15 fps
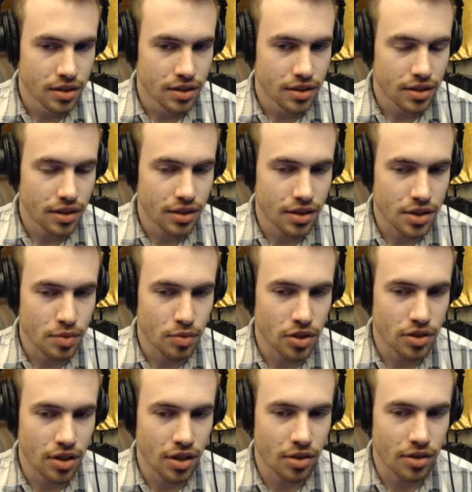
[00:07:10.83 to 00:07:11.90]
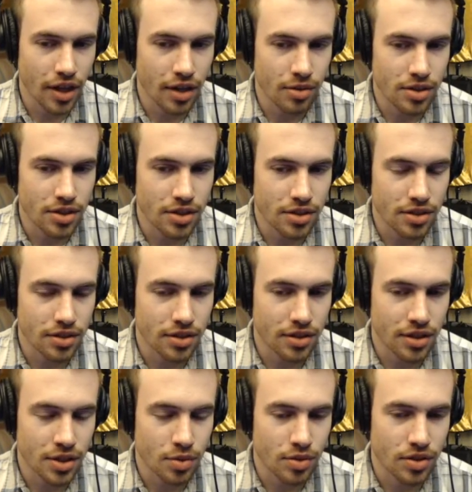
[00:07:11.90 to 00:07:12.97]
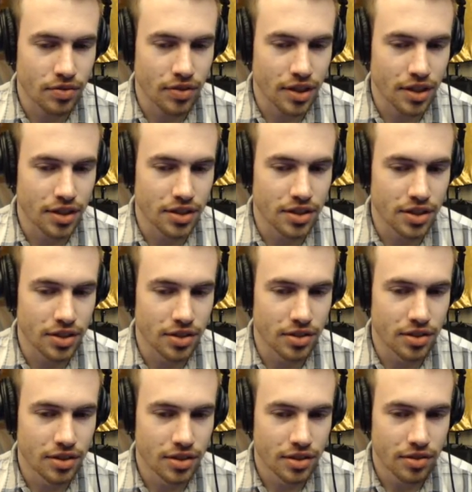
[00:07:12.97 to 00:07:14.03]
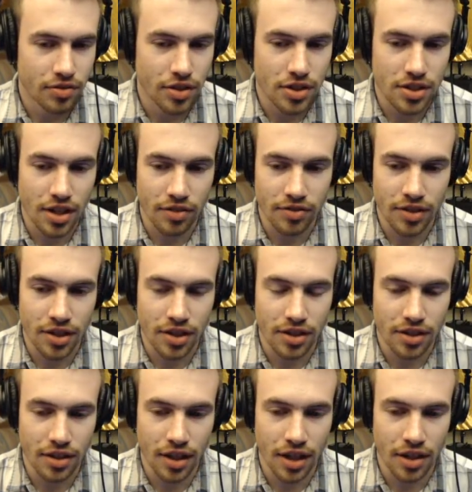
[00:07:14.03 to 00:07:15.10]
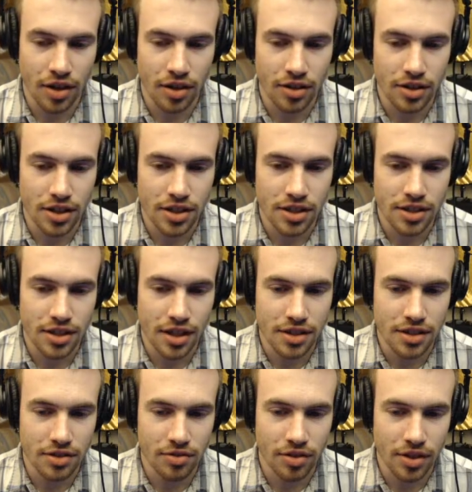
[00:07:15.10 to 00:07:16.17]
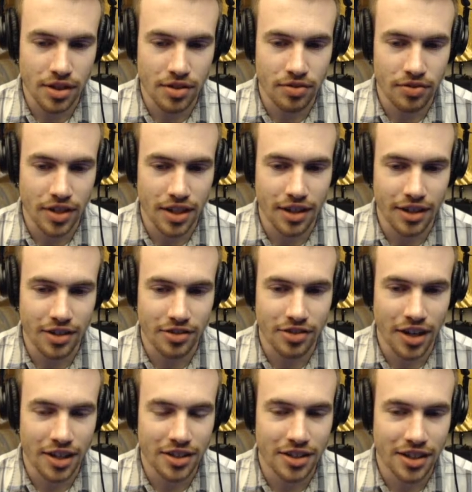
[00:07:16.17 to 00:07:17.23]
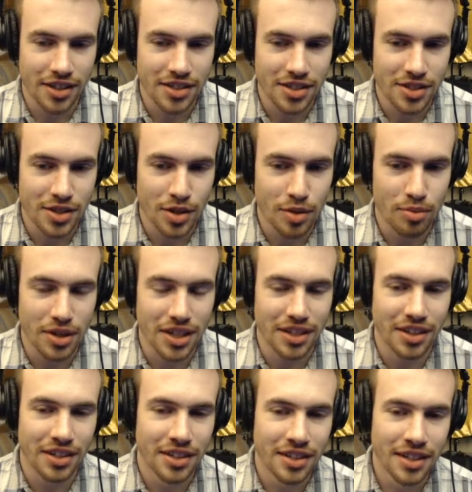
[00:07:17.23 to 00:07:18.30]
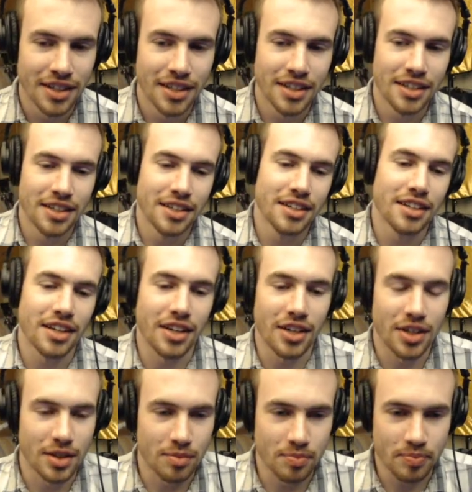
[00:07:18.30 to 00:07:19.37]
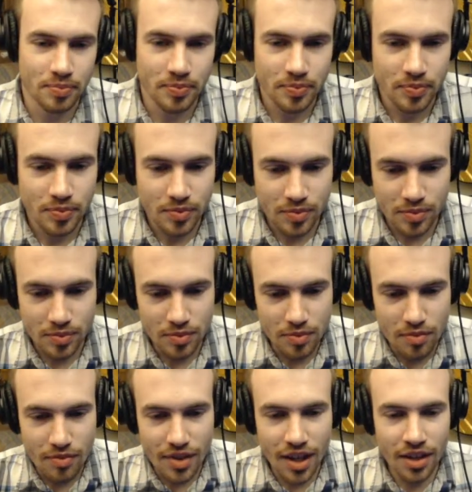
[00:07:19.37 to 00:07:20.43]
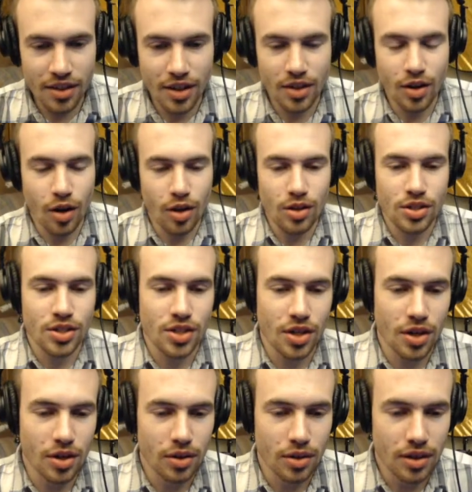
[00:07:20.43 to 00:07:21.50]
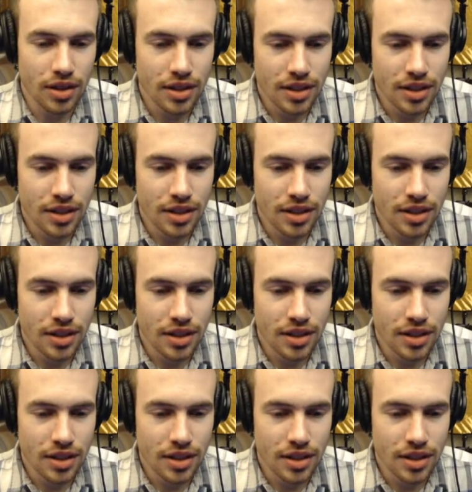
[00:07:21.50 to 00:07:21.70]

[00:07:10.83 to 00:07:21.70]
on this moon. Oh, this was funny too. First off, the like harness doesn't fully fit on Wrecker because he's too big. And then also,